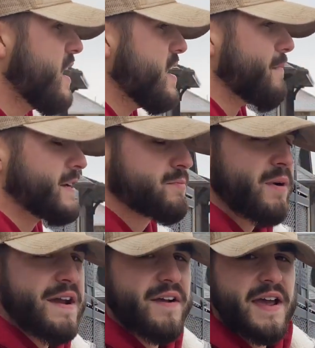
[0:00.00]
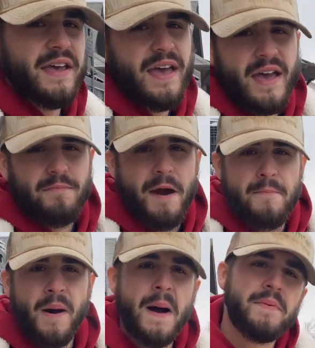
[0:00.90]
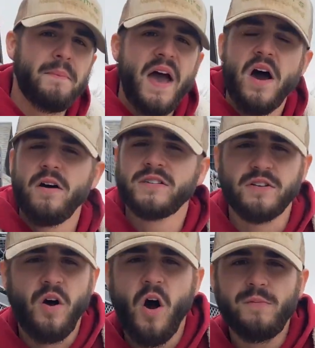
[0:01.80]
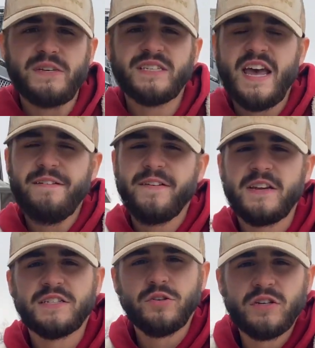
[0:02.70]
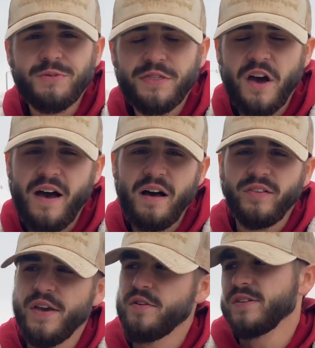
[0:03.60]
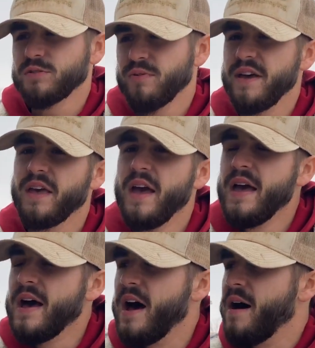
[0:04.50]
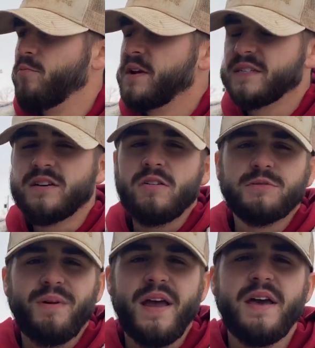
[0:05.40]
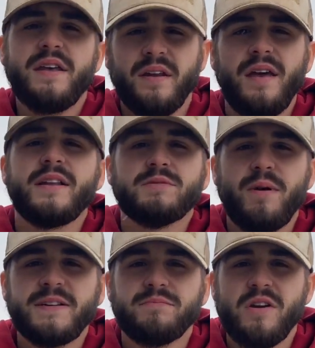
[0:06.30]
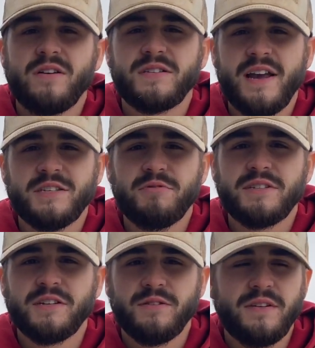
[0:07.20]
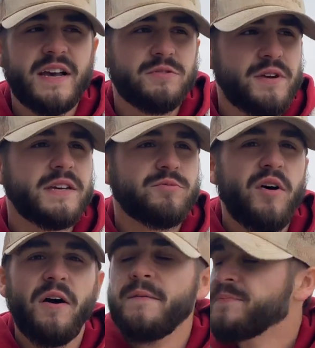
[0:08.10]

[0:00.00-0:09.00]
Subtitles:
My spray rig, my pump, my hose, it'll all be safe. And as soon as we thaw out later this week, we can start spraying and spray some yards next week as well.